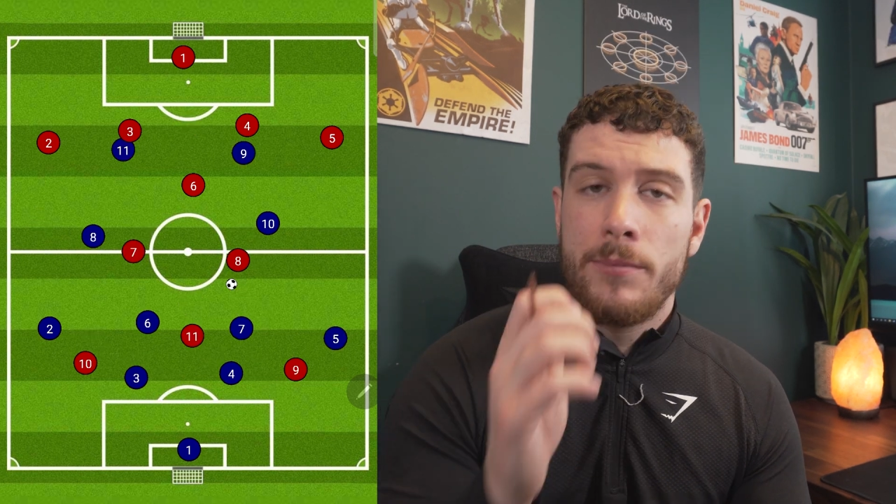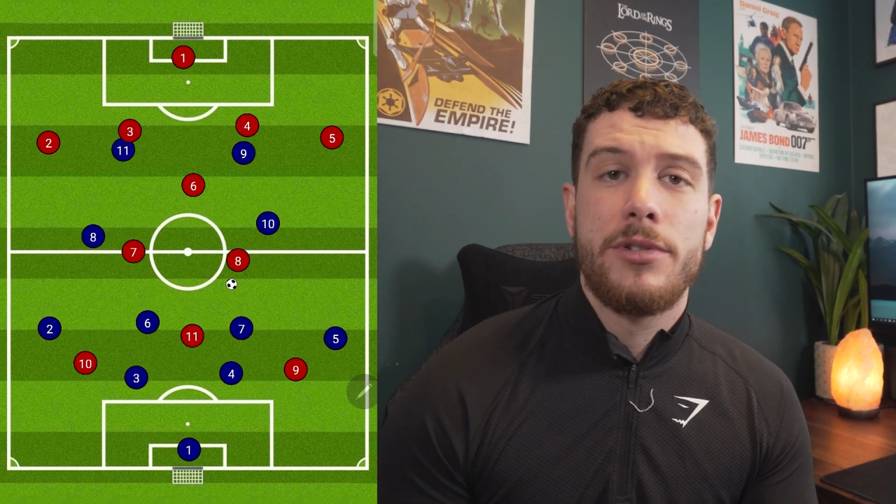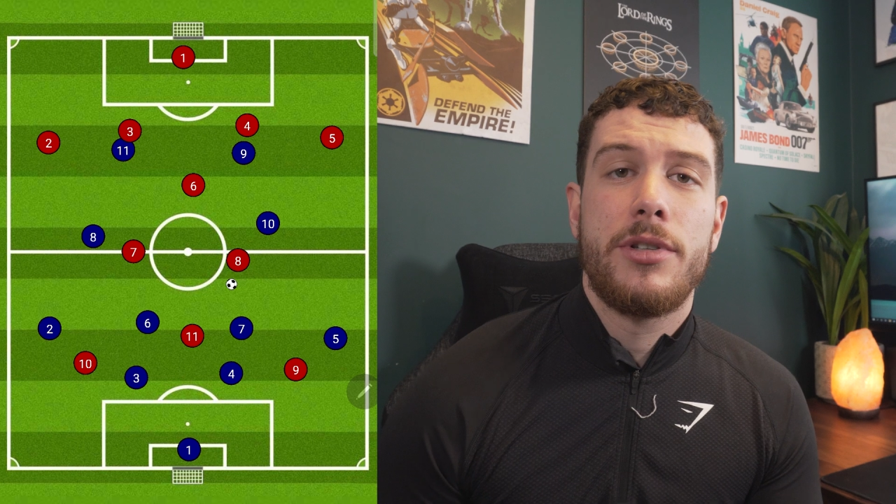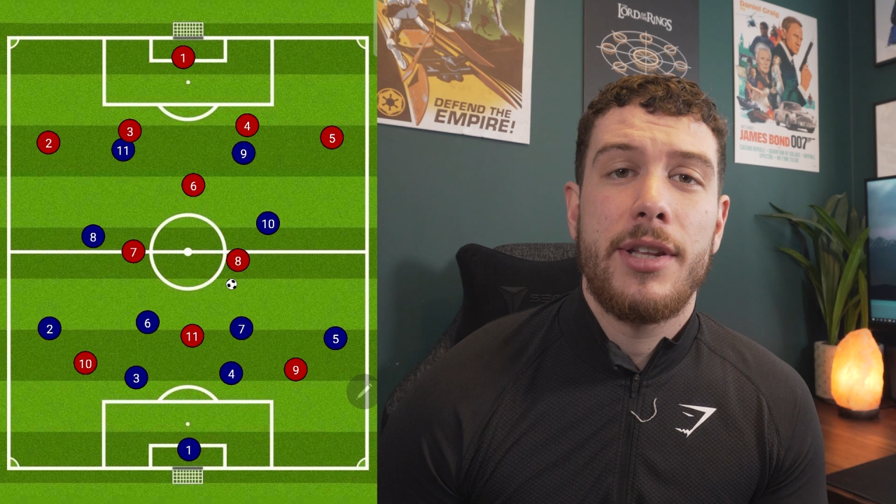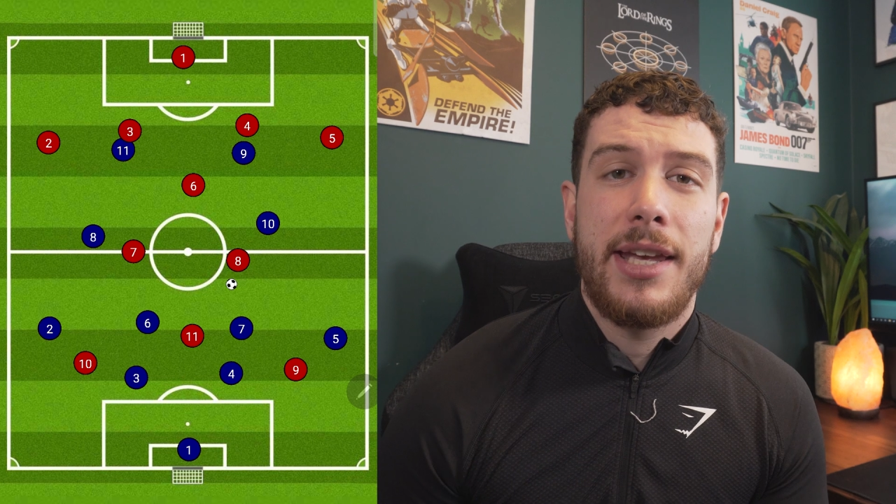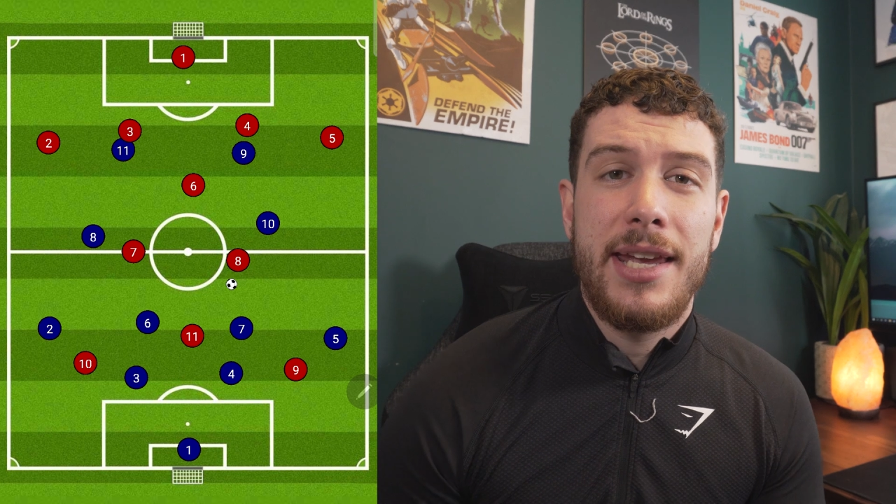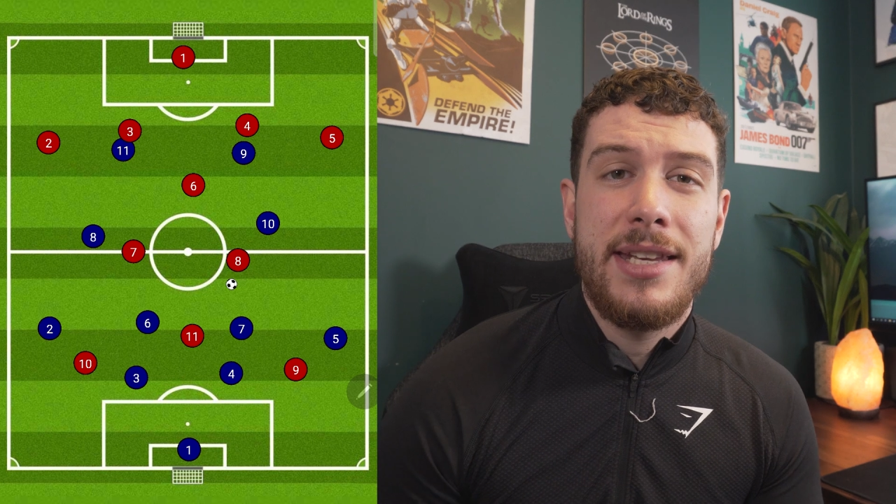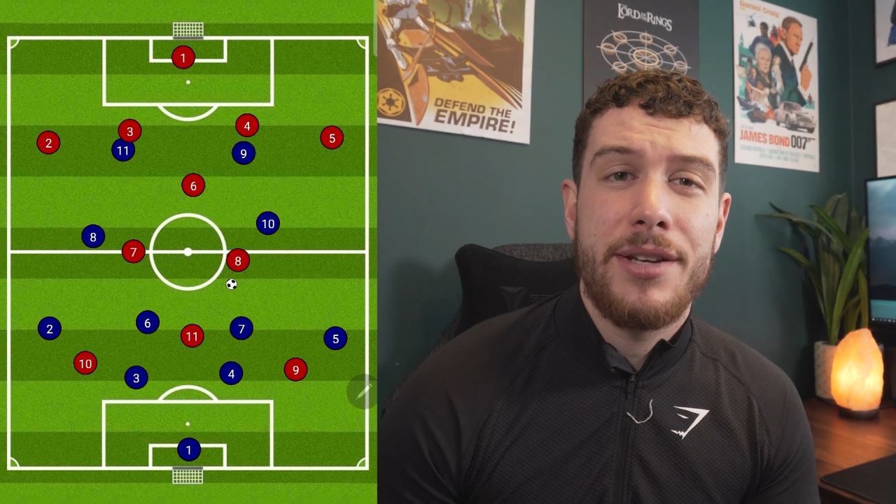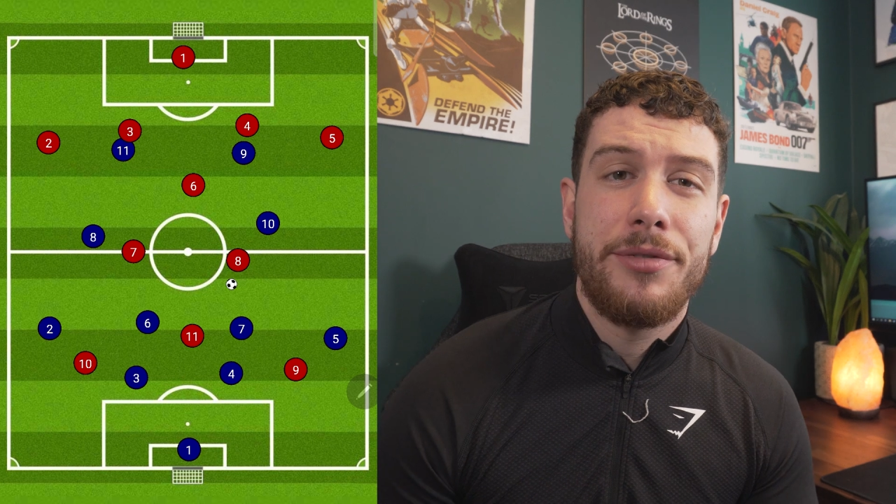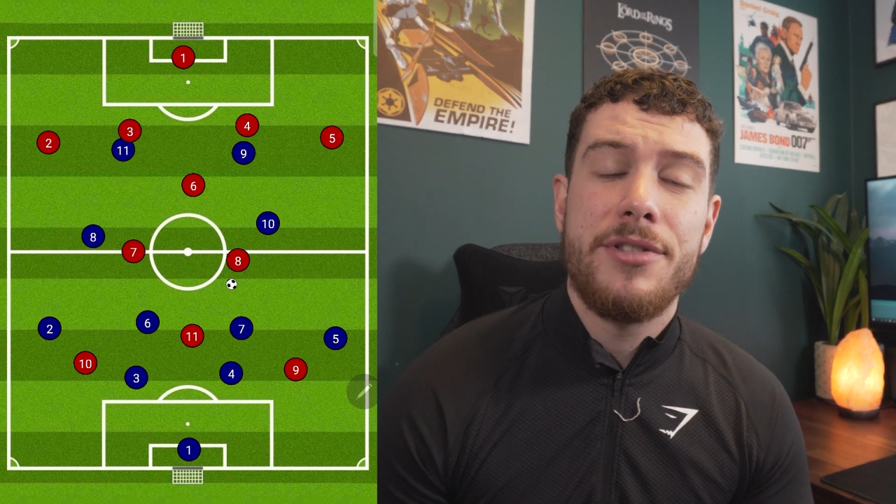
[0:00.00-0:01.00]
So the key
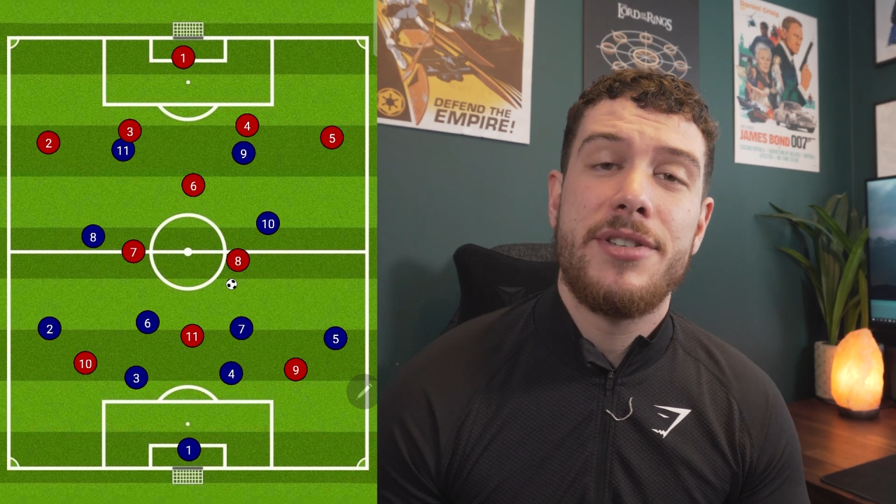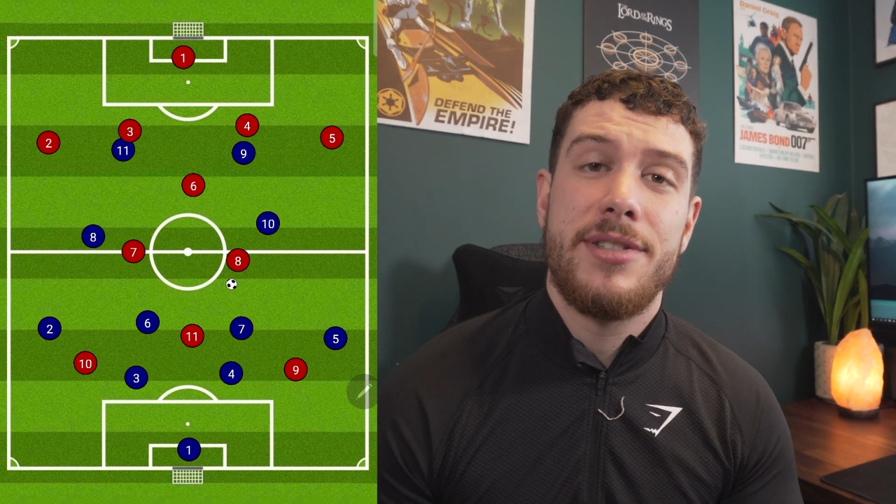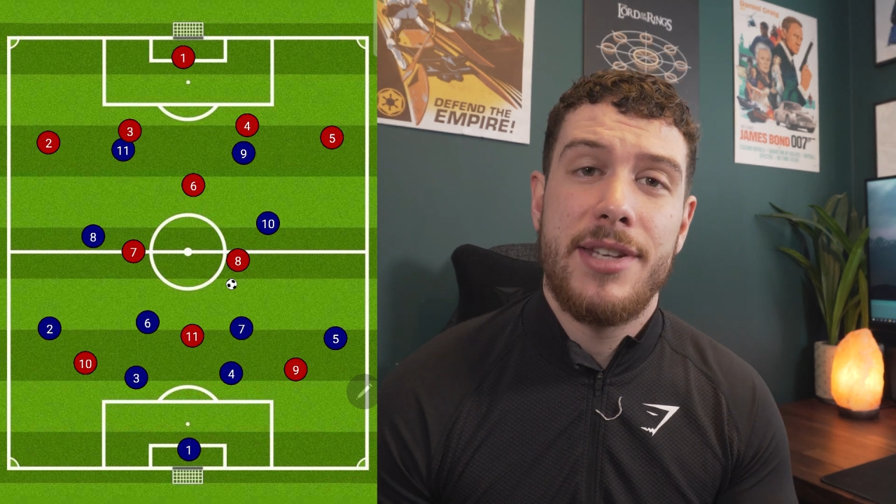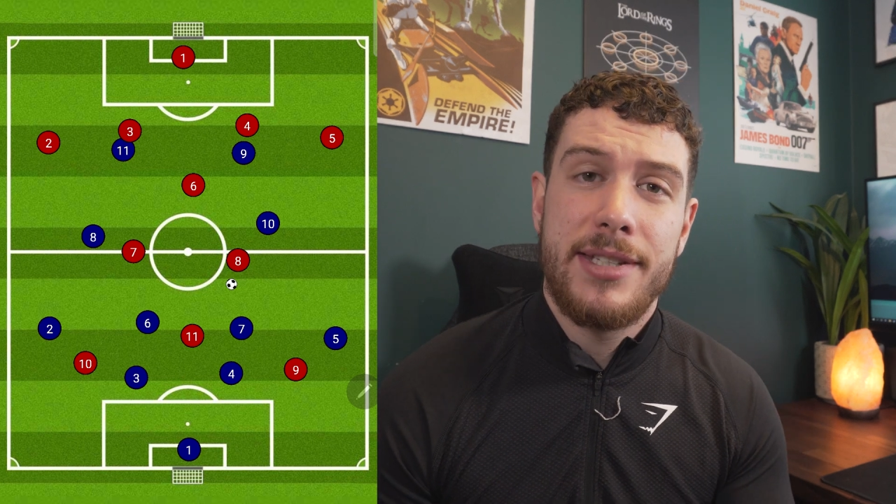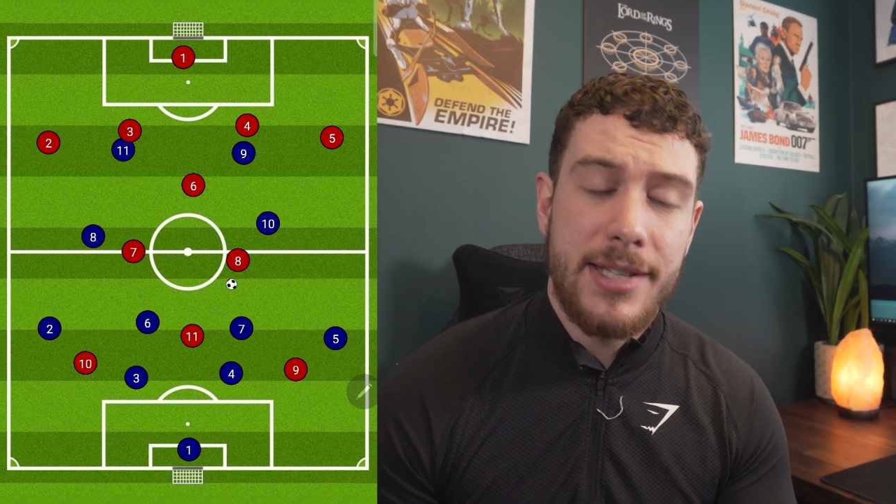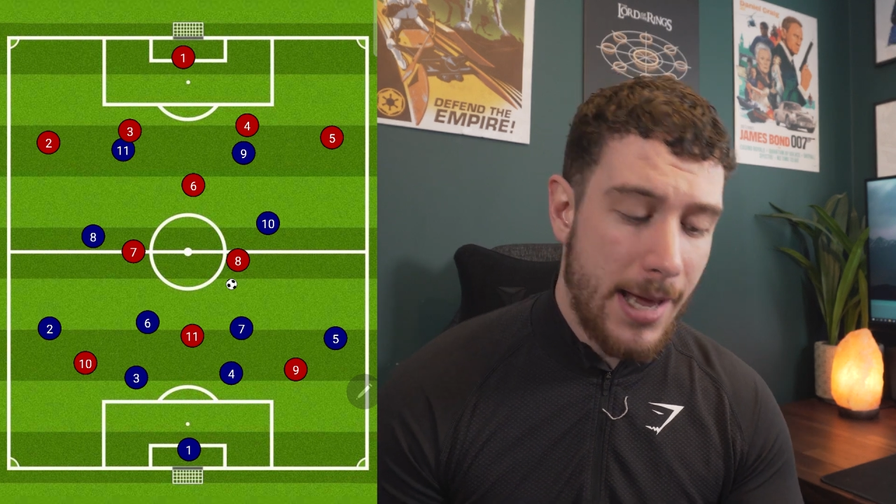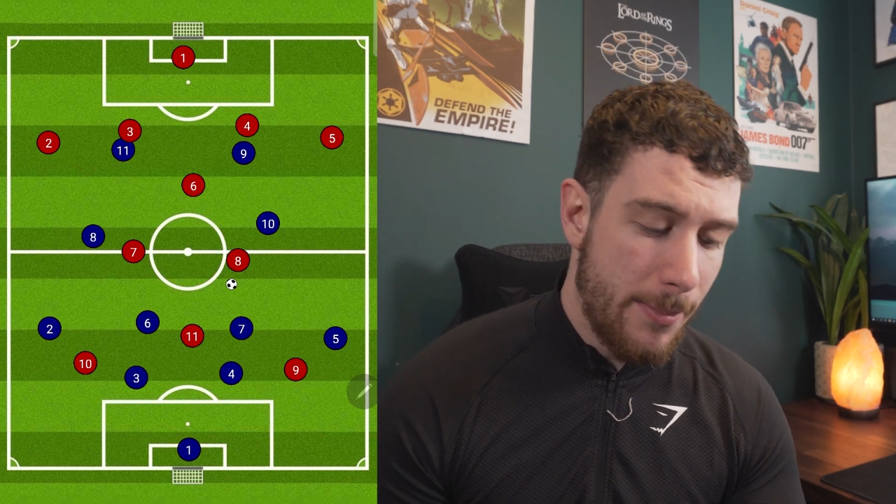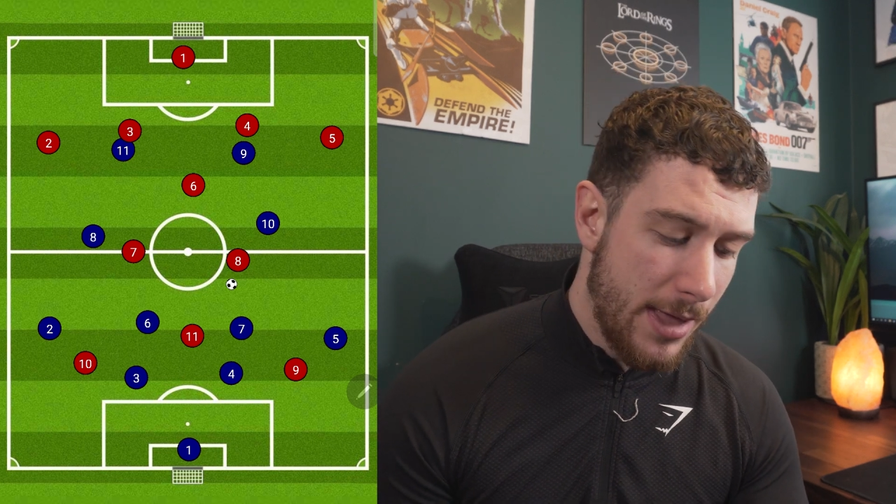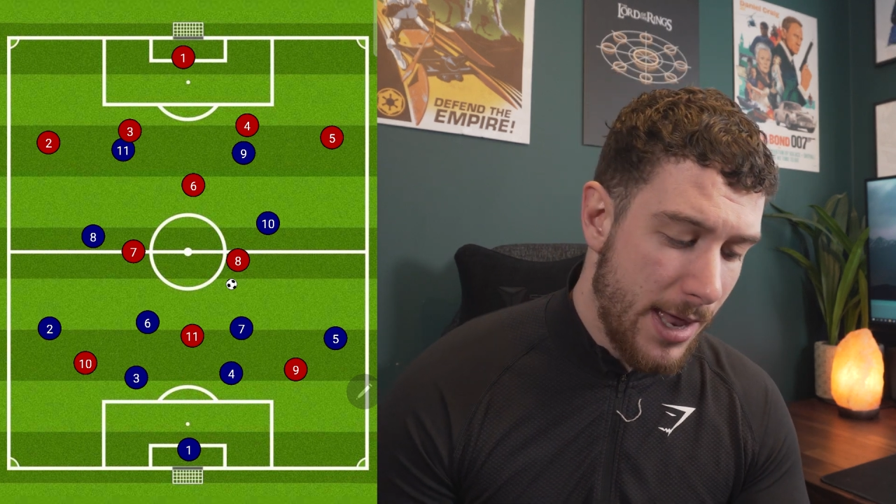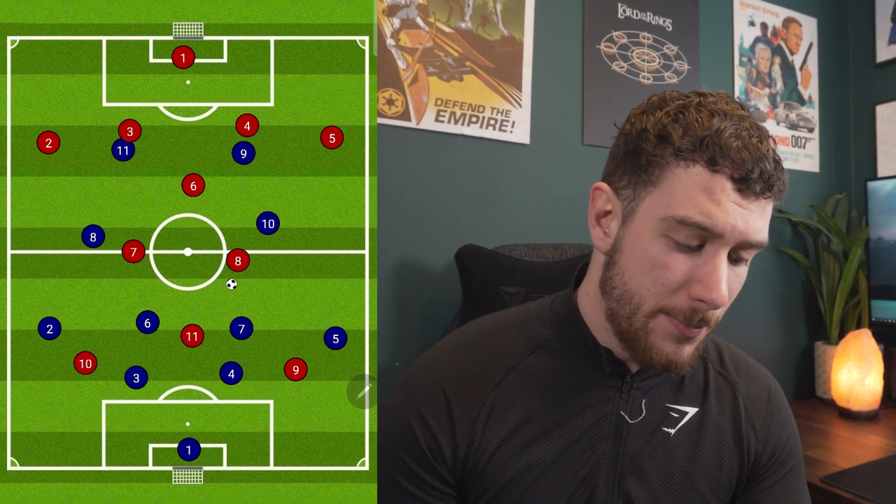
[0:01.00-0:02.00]
difference is this
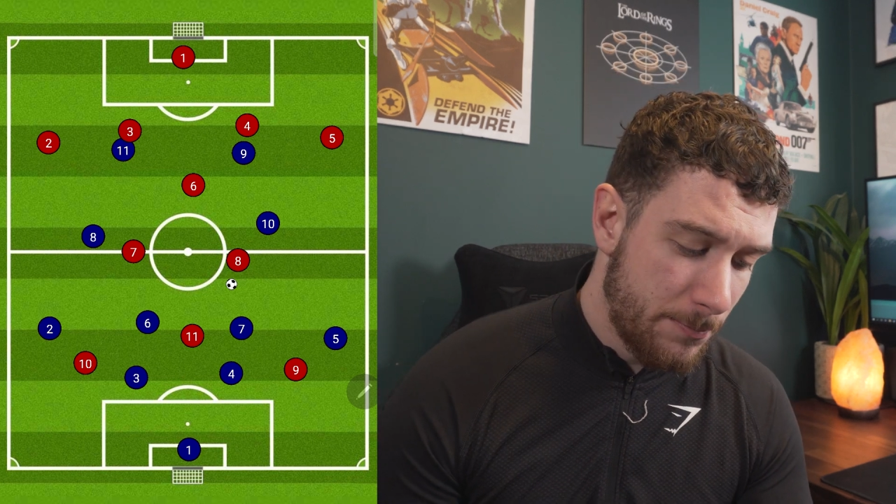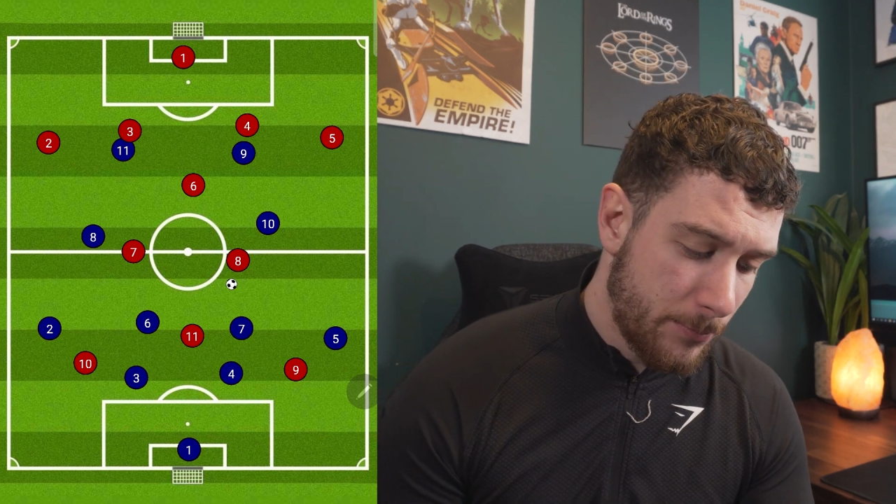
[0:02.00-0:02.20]
time then.